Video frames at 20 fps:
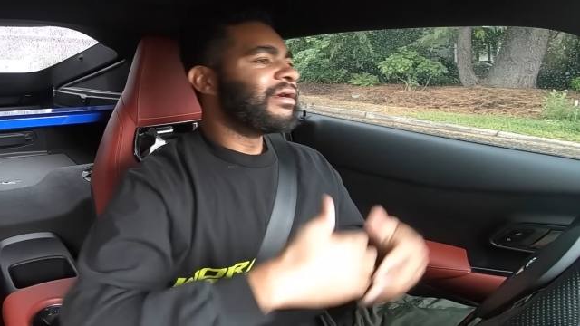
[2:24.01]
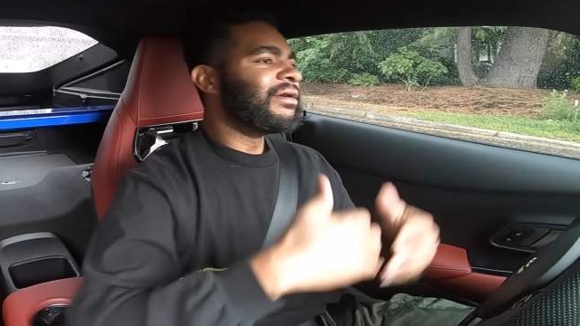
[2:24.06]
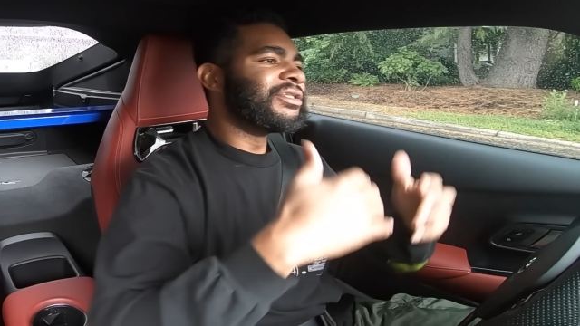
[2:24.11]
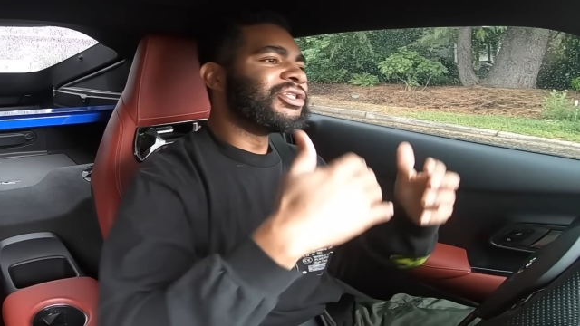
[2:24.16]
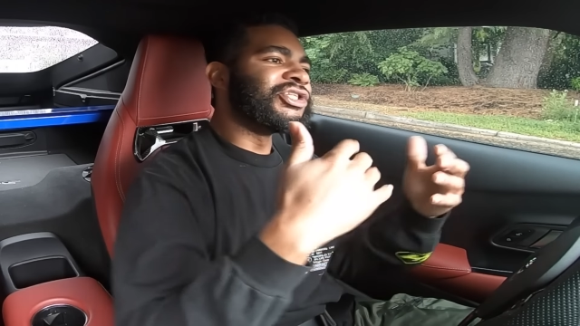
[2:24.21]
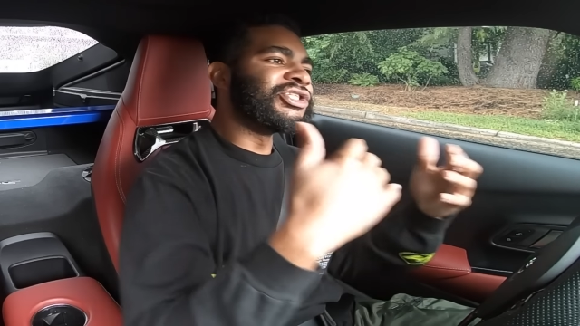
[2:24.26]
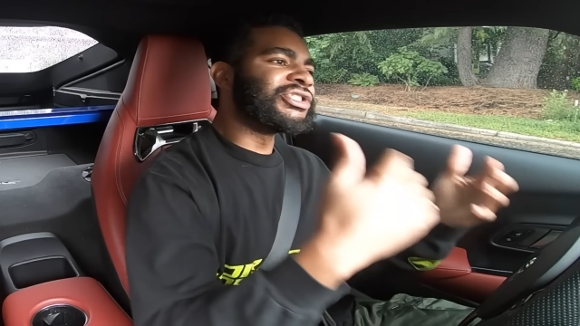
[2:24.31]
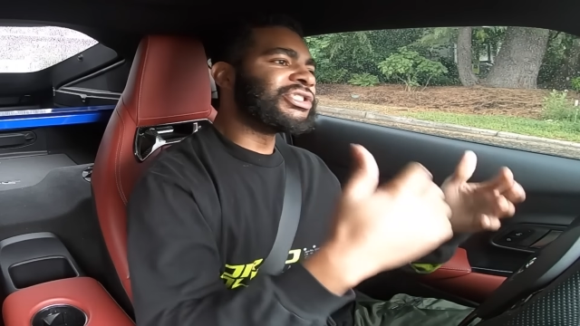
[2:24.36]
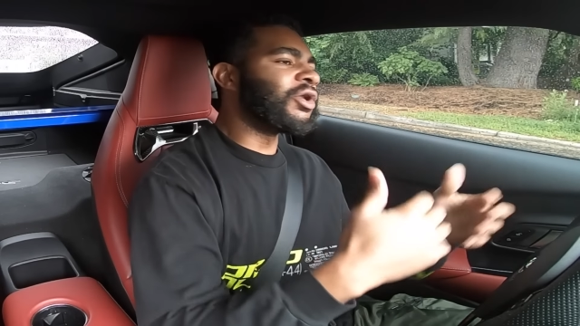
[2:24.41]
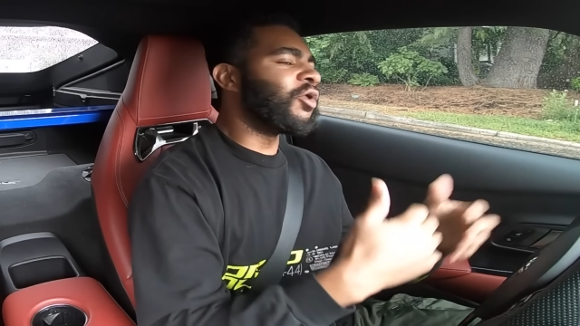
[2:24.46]

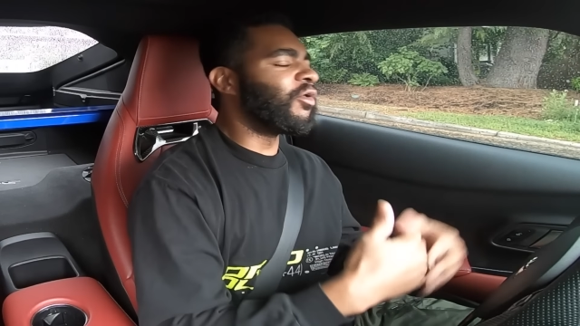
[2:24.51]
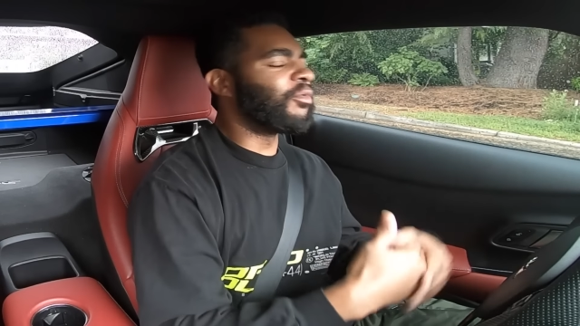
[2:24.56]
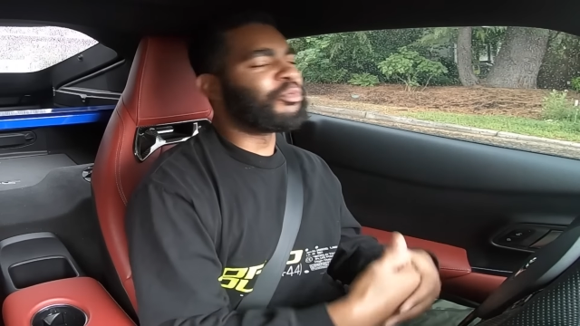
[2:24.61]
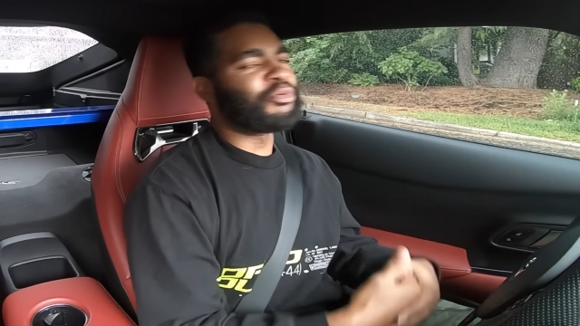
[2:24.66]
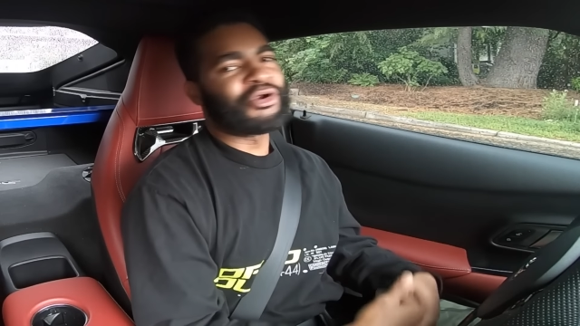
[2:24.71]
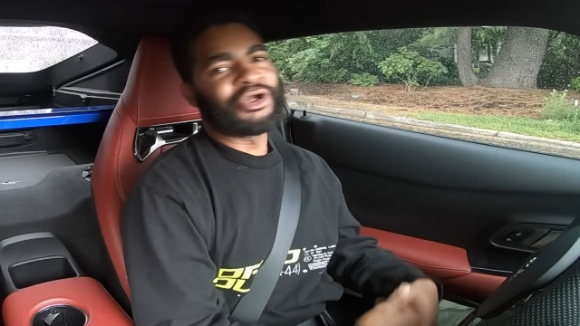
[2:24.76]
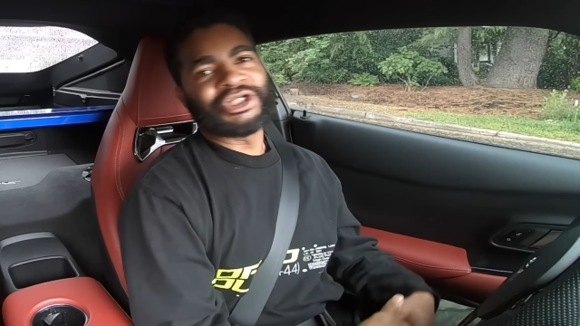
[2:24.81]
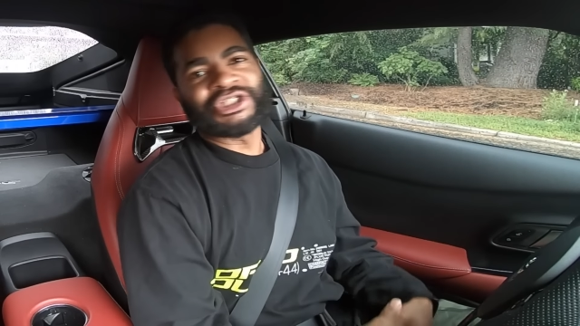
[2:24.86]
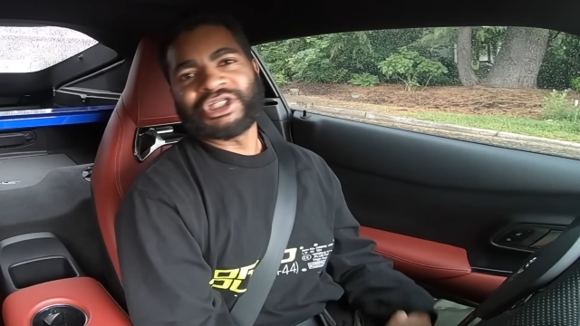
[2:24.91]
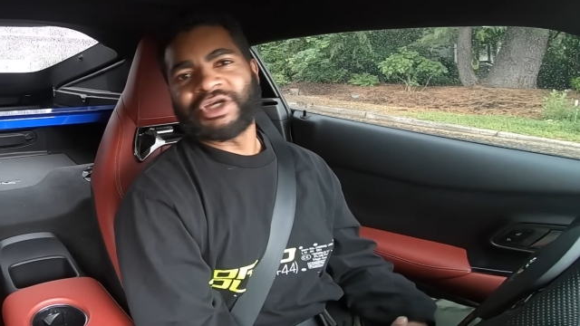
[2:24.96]
Just so
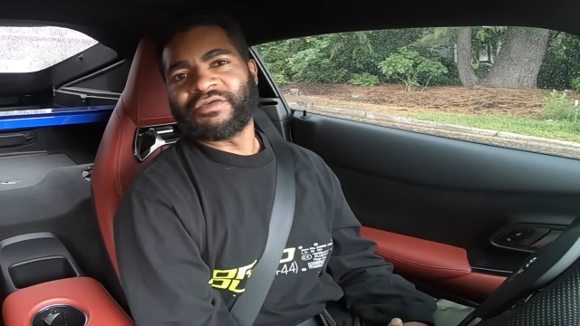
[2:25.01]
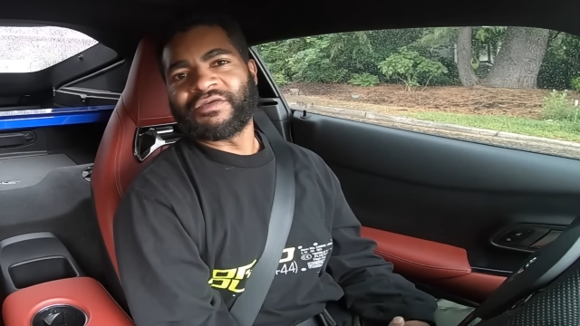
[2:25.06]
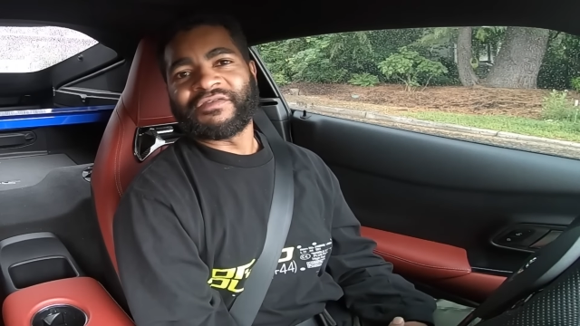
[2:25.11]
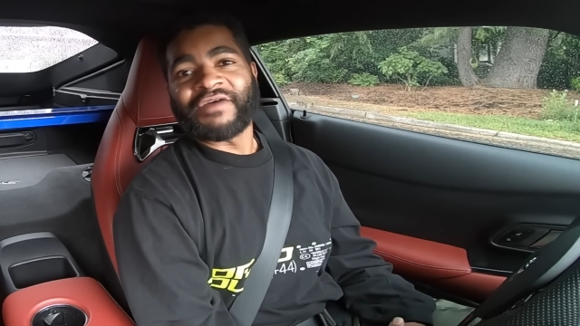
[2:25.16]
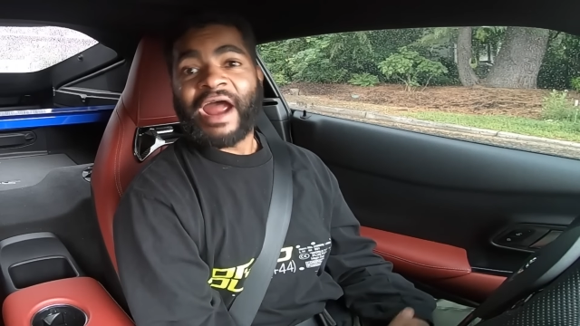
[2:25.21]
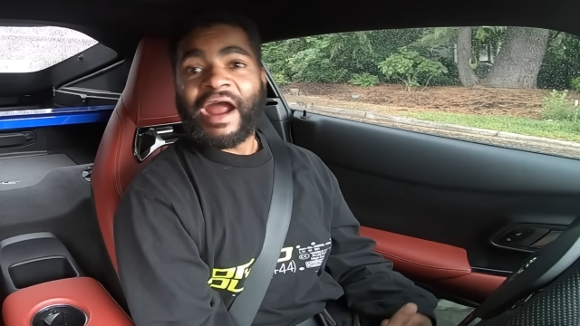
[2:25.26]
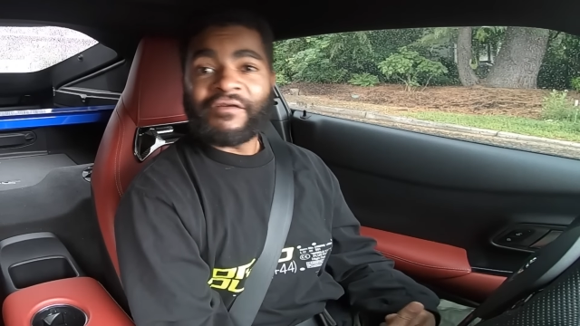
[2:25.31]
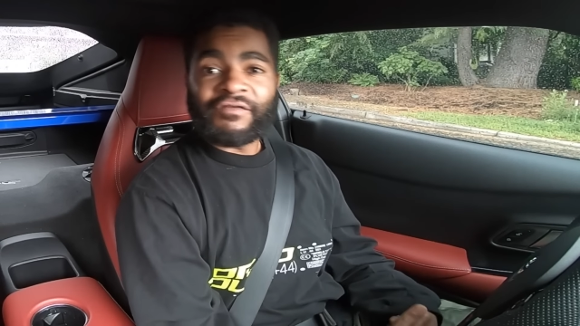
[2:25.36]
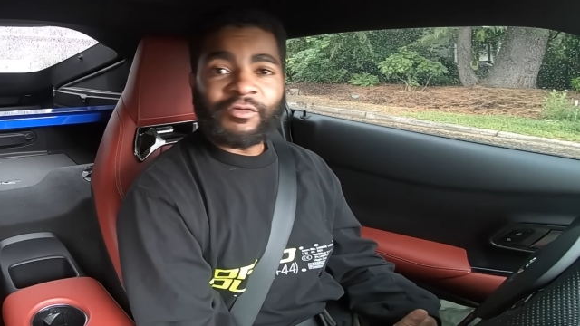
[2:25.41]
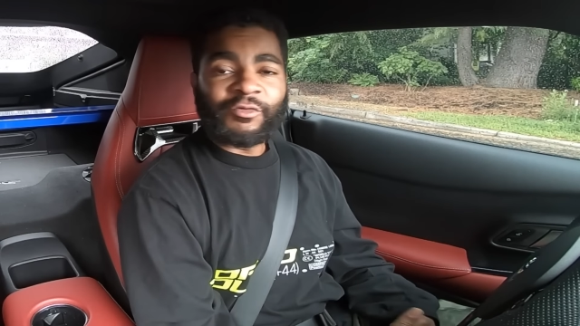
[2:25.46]
appreciative of
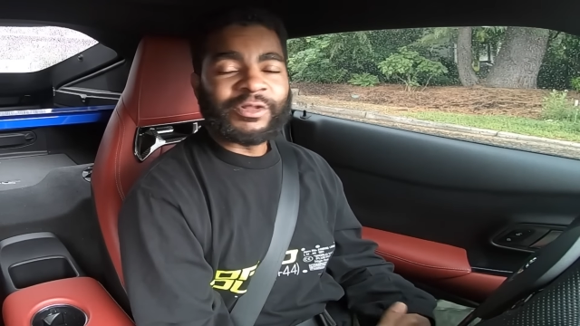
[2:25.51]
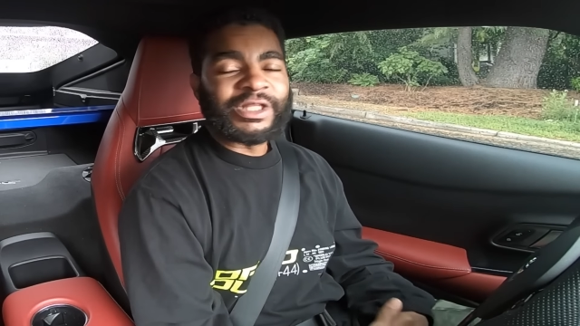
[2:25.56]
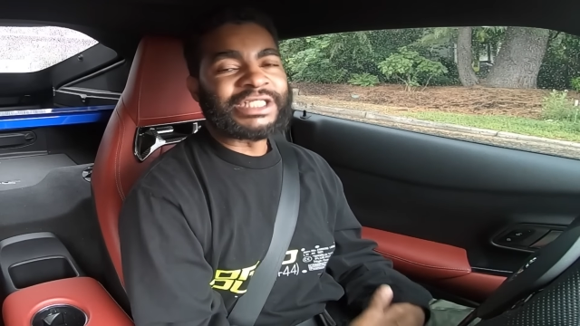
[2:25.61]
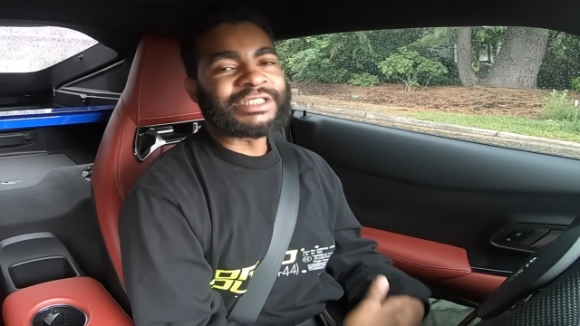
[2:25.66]
everyone